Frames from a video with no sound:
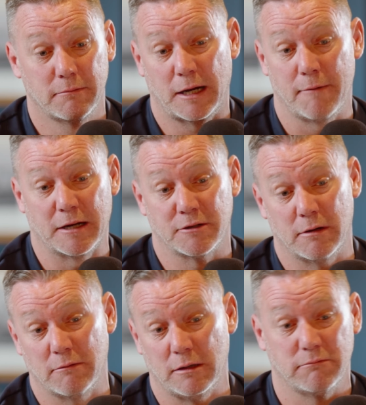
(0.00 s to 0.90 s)
Barry Megson
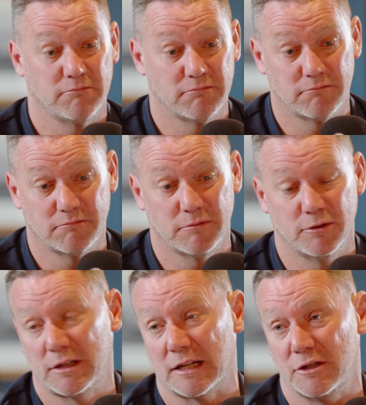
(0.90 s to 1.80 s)
went, well,
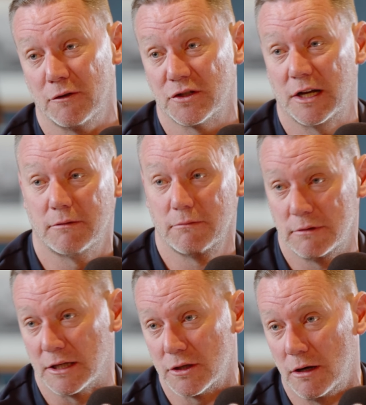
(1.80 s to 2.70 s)
that's enough said,
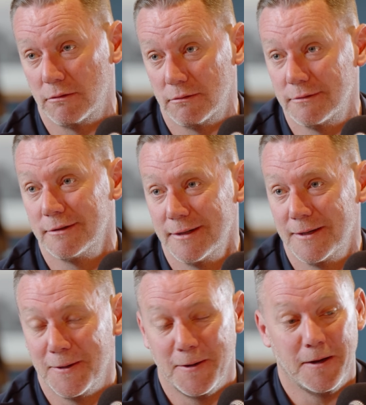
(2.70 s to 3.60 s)
let's go.
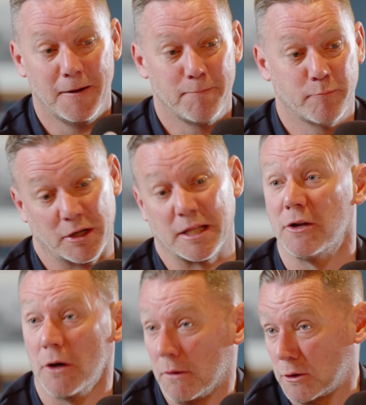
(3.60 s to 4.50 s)
But I didn't
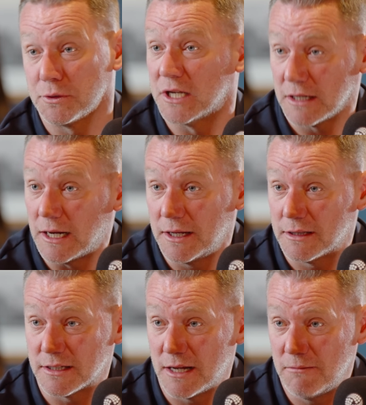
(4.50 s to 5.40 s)
know I'd upset Gary at
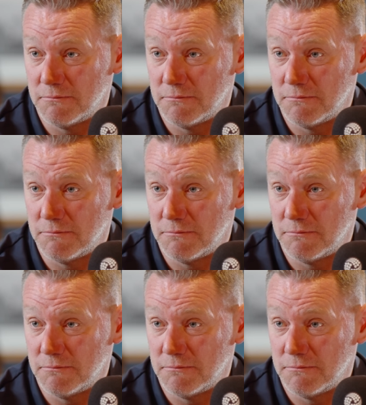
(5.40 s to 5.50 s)
the time.